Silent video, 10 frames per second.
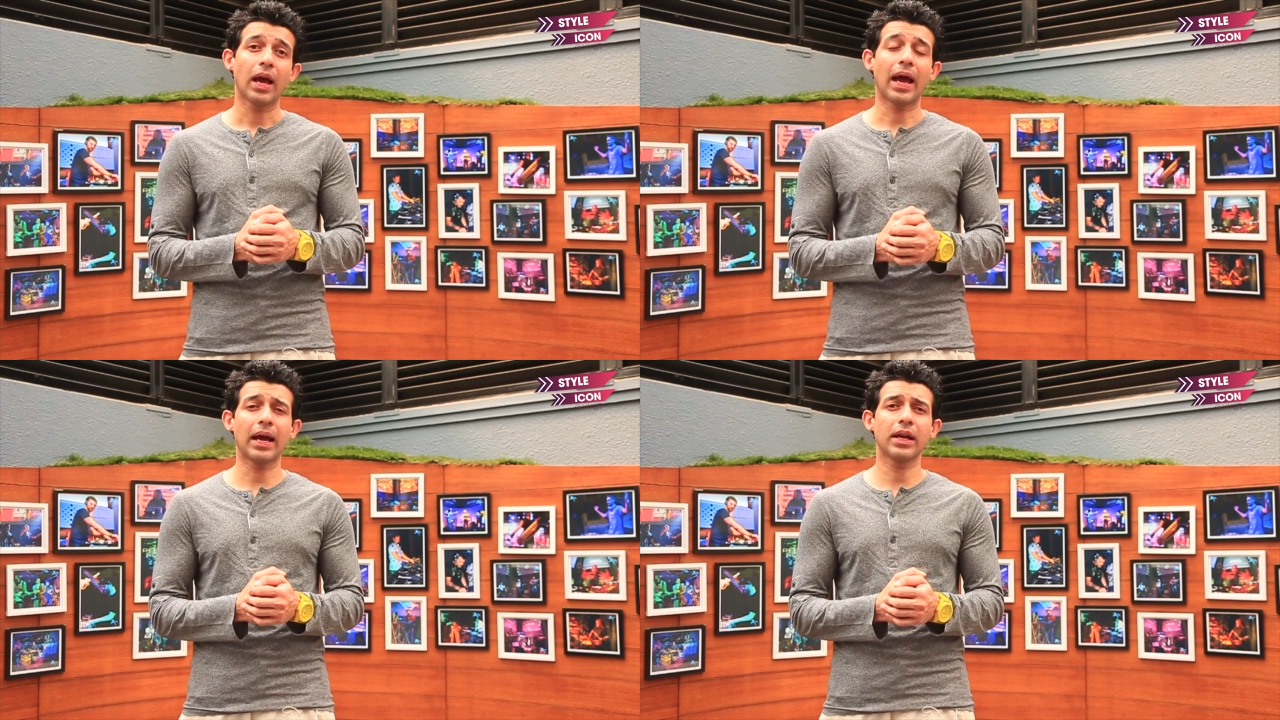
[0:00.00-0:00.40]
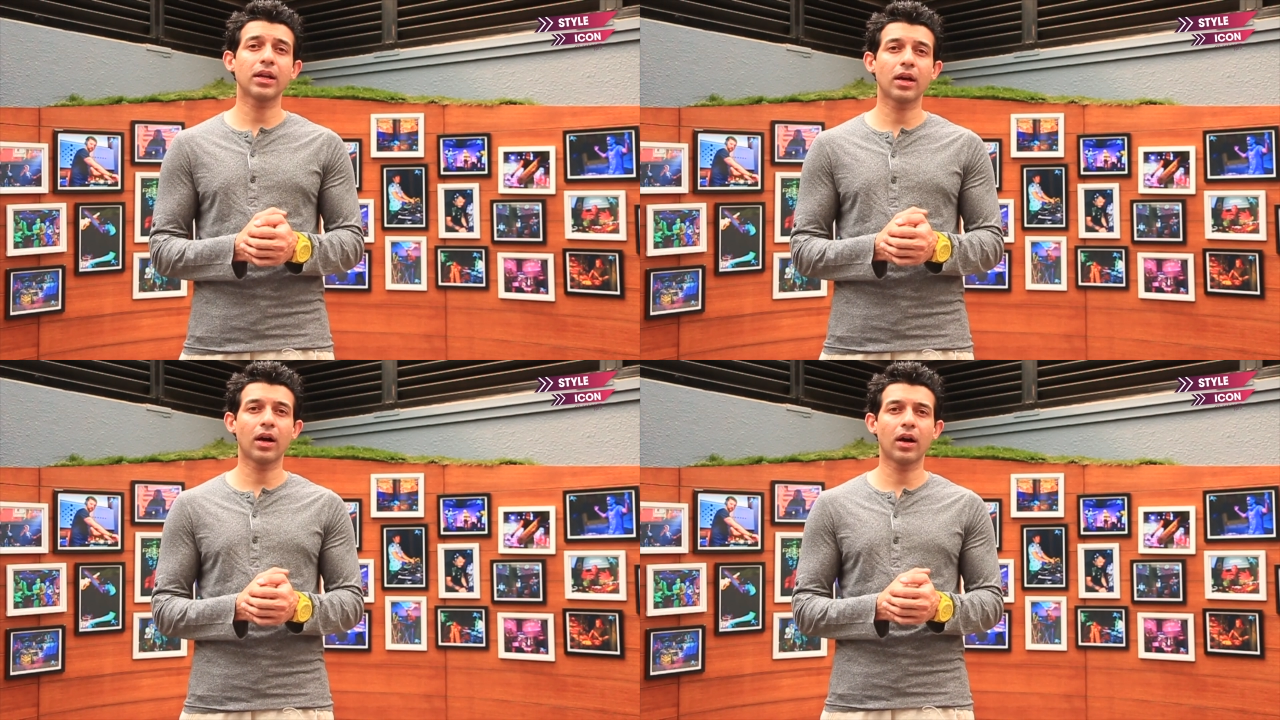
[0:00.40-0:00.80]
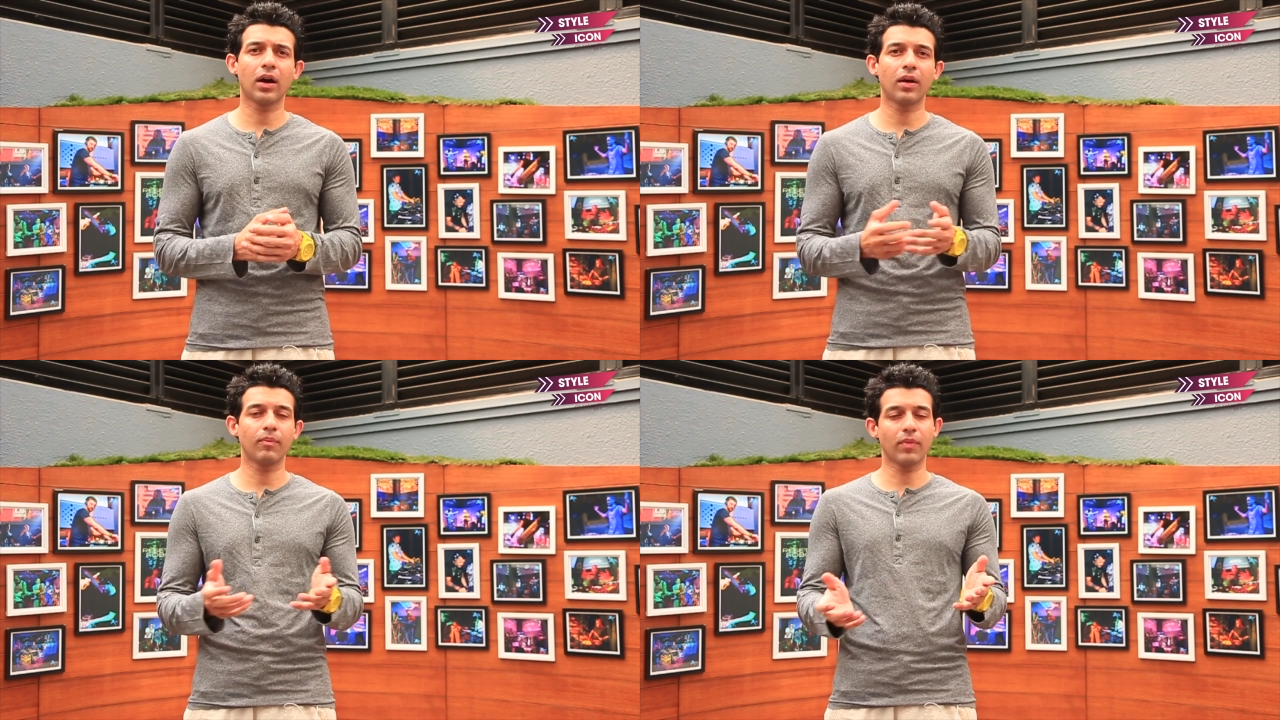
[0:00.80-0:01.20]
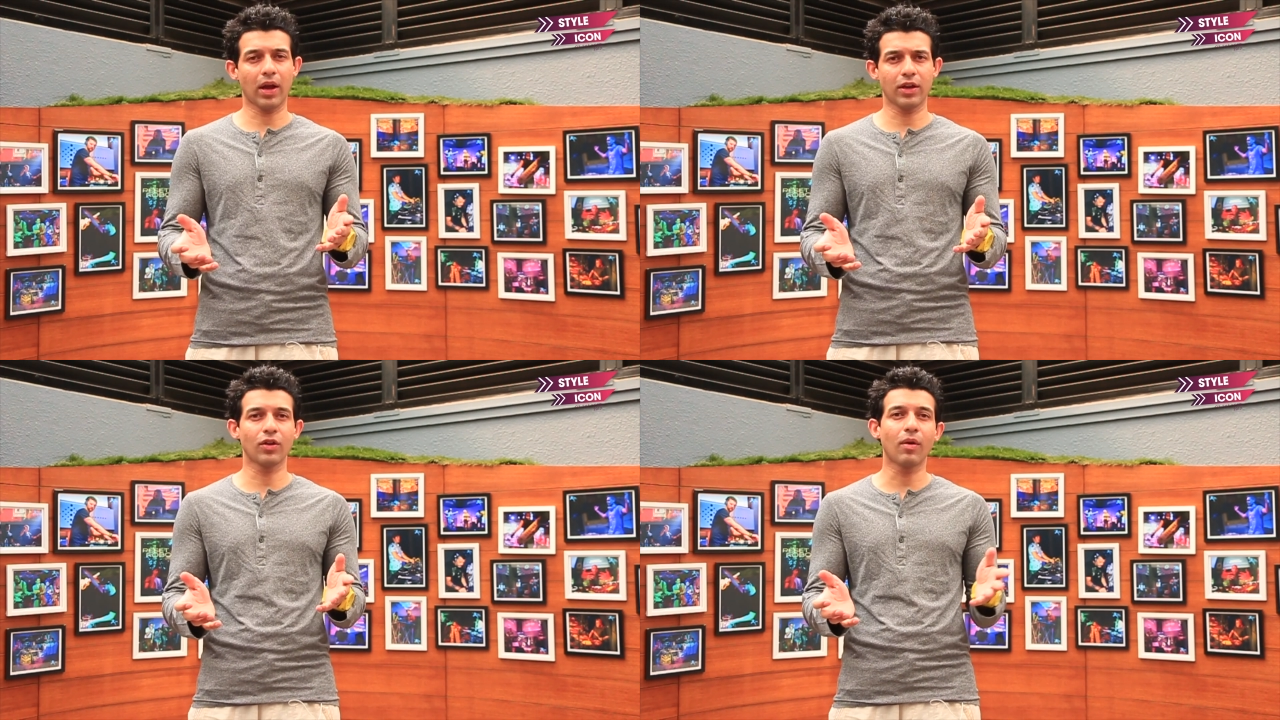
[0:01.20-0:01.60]
And
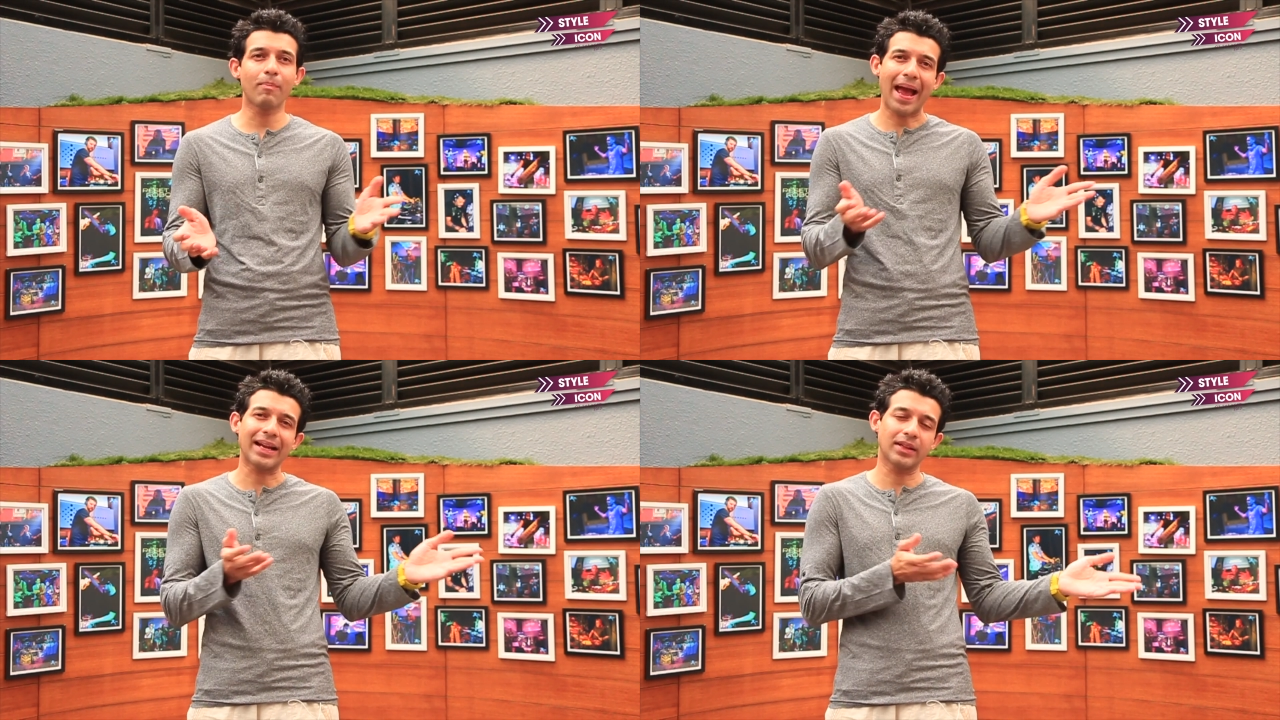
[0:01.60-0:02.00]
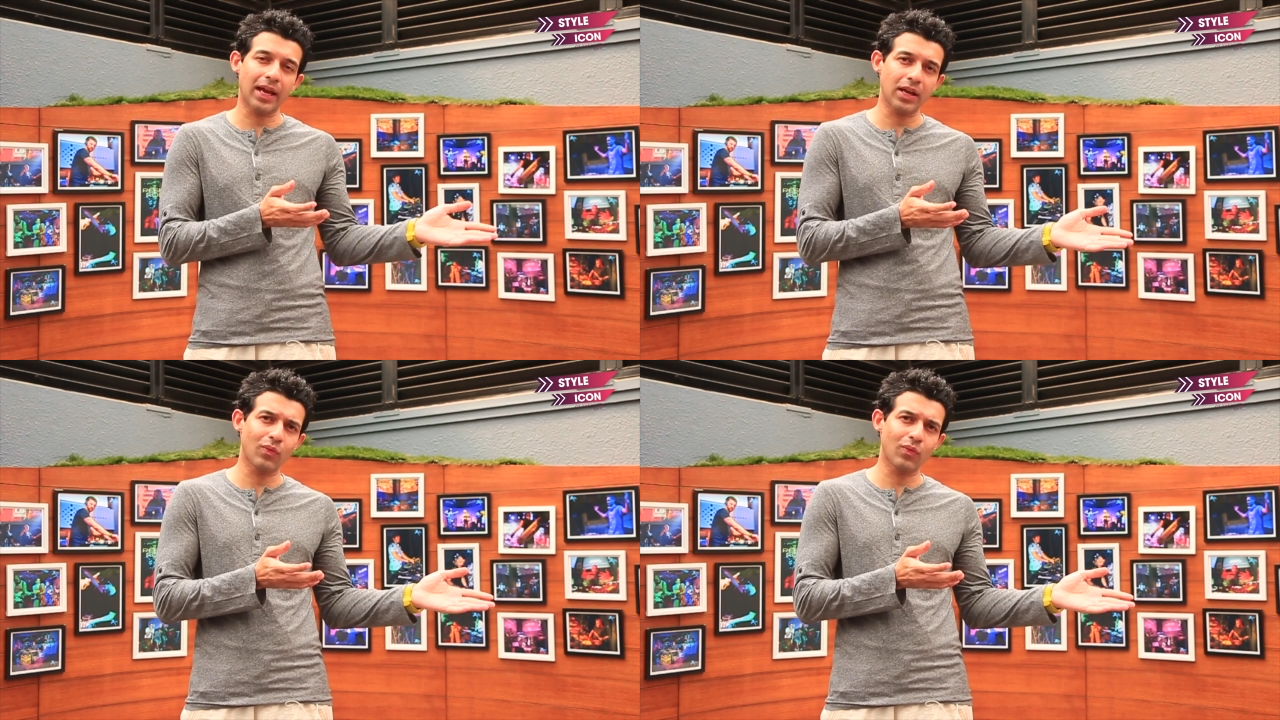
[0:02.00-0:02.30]
you know, back then